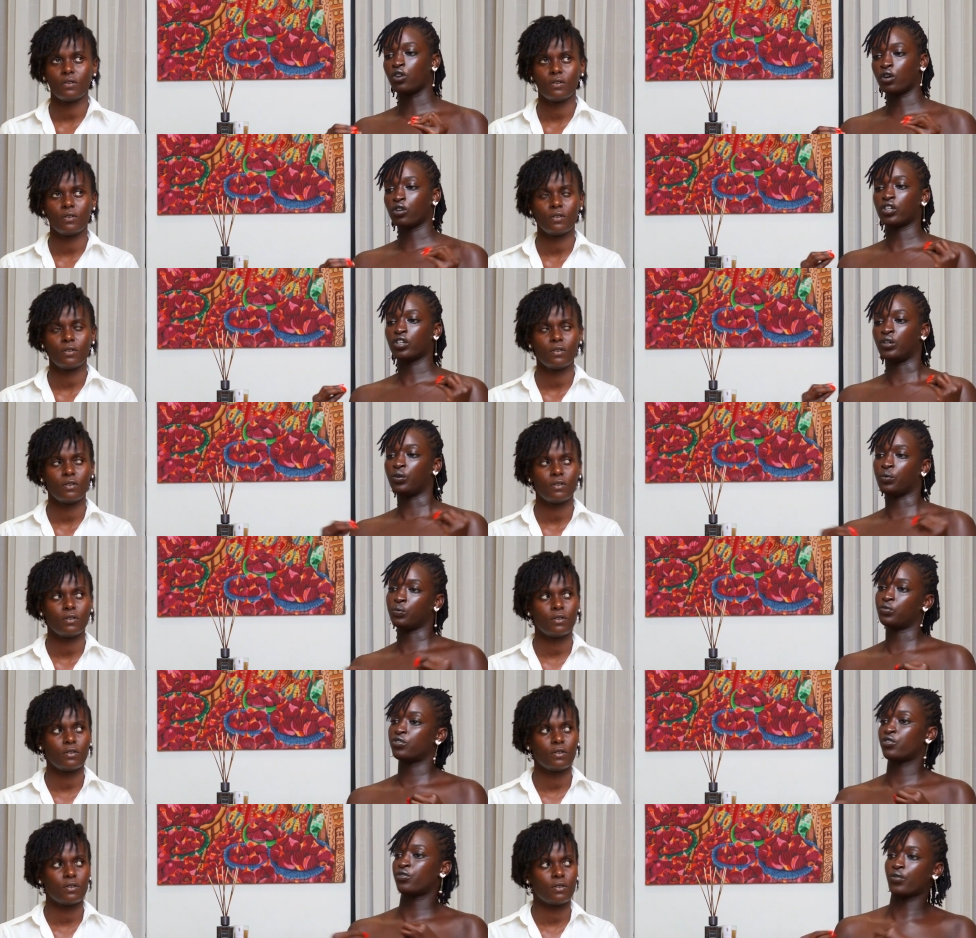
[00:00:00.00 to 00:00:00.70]

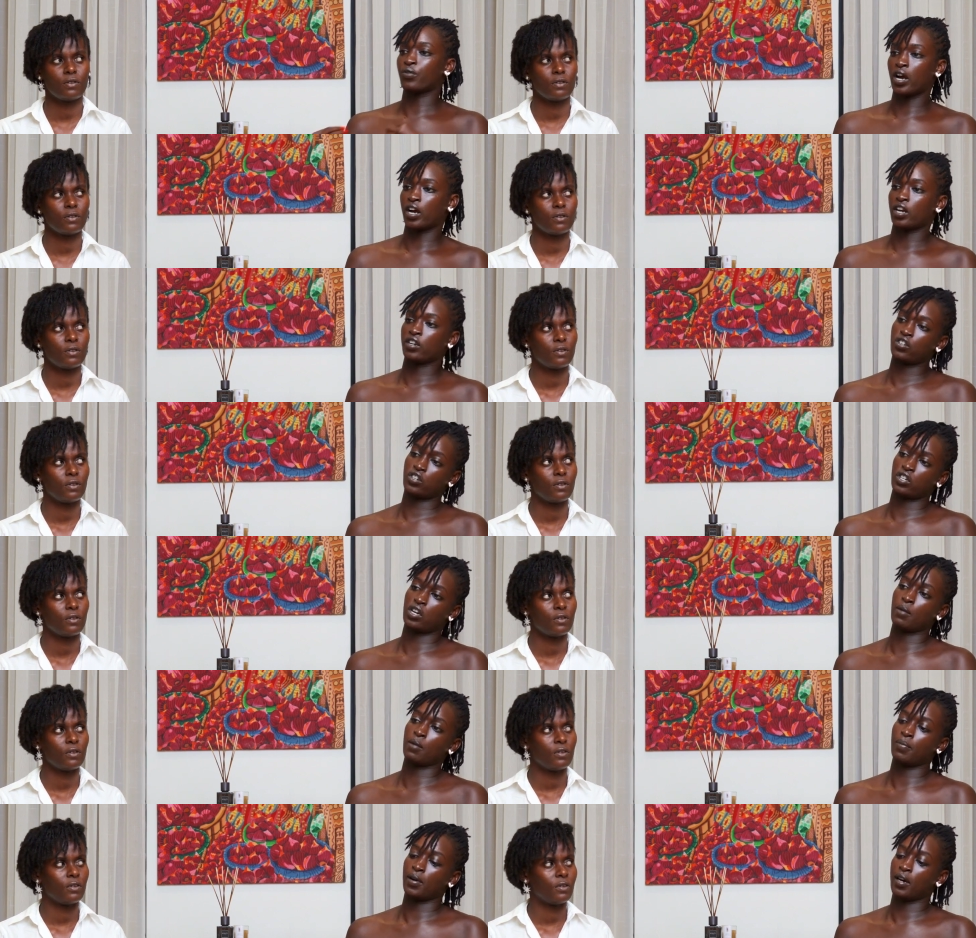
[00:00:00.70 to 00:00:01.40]
Speaker 1: talking
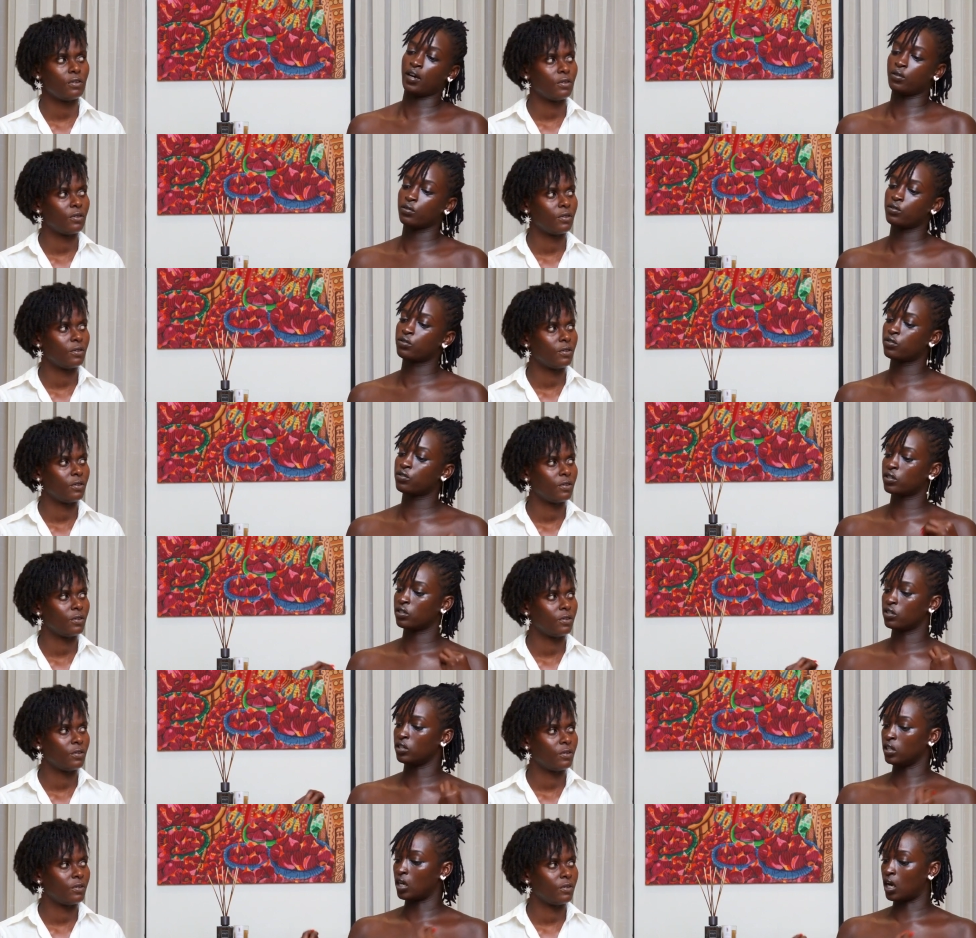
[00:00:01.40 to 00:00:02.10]
trash about
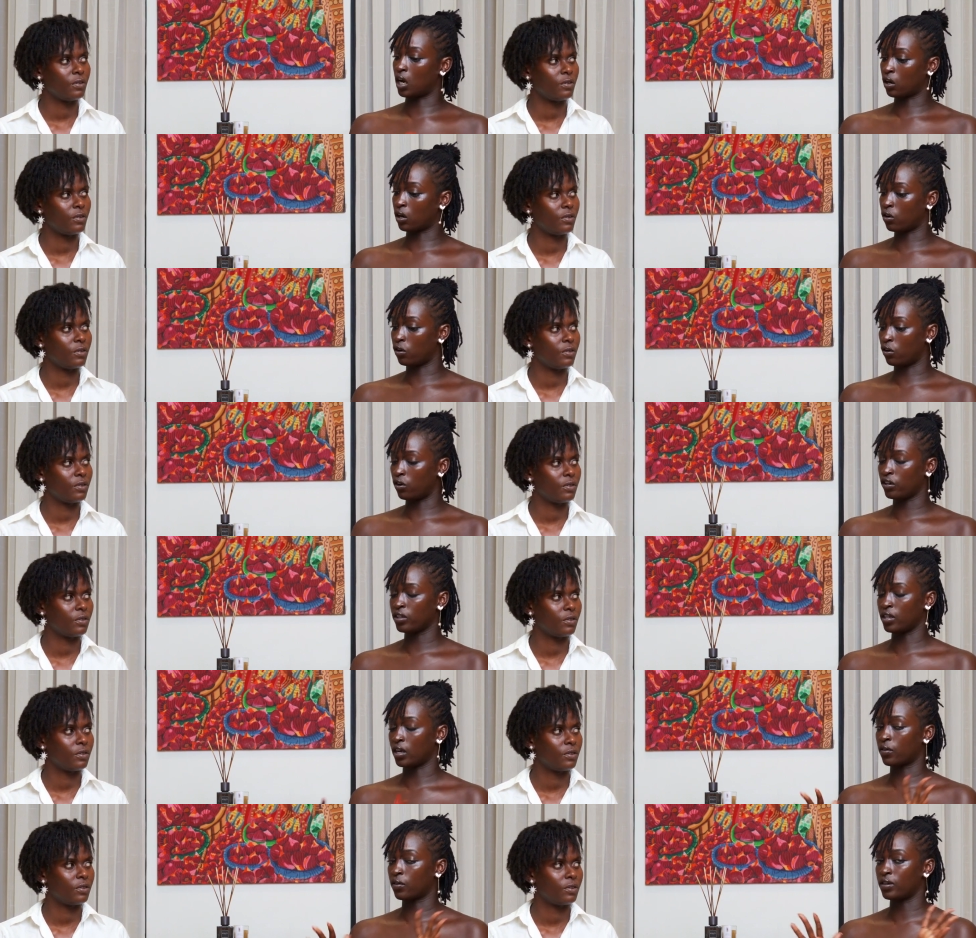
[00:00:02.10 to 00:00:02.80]

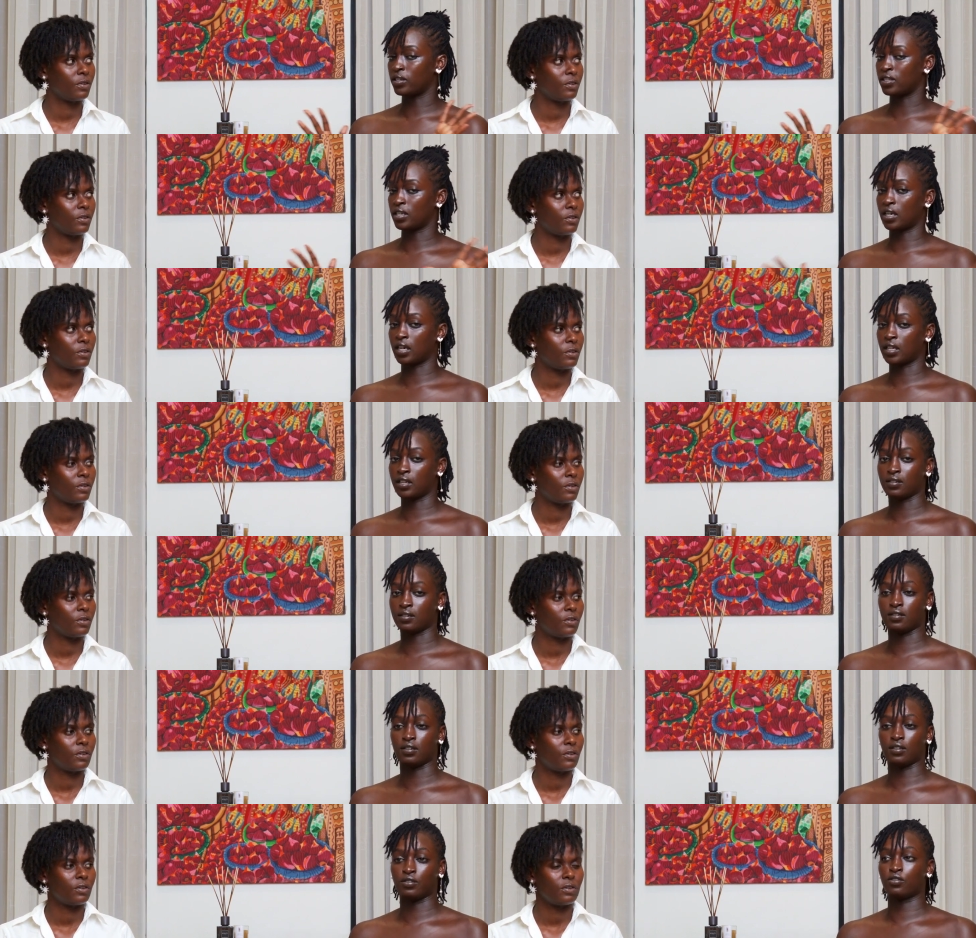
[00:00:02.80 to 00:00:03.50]
Nyako. Nyako is
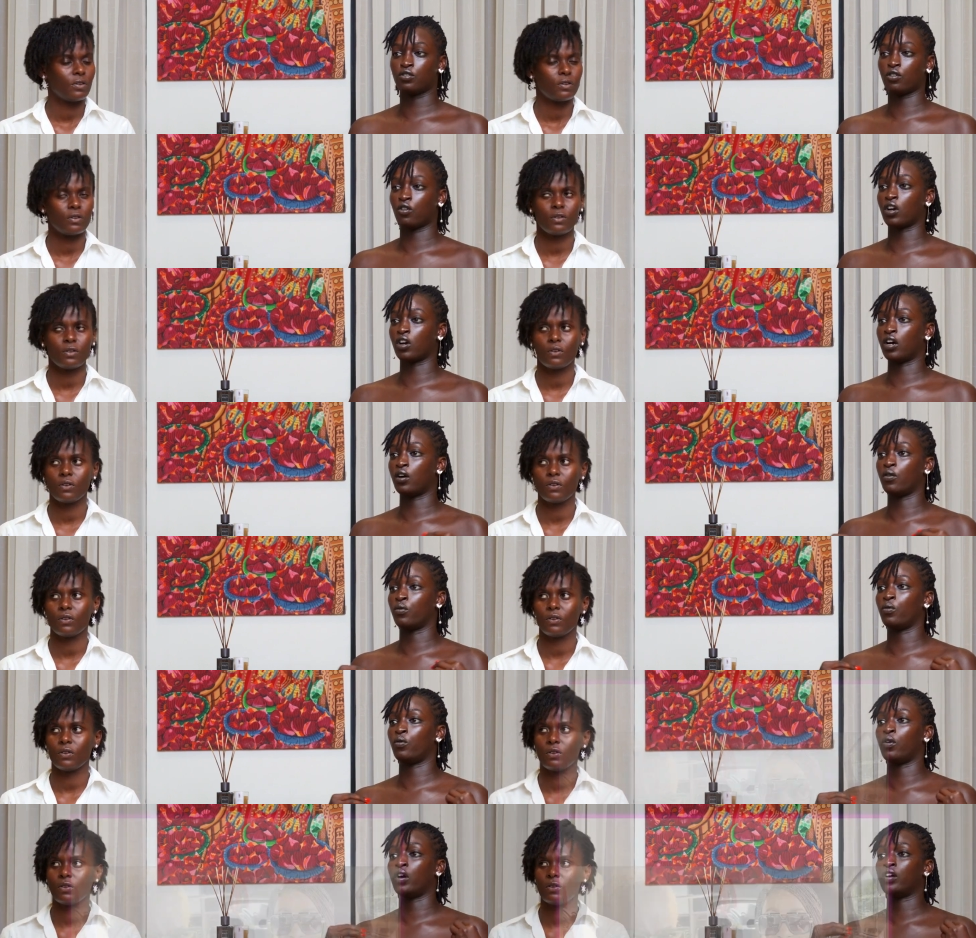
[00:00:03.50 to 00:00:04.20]
another TikToker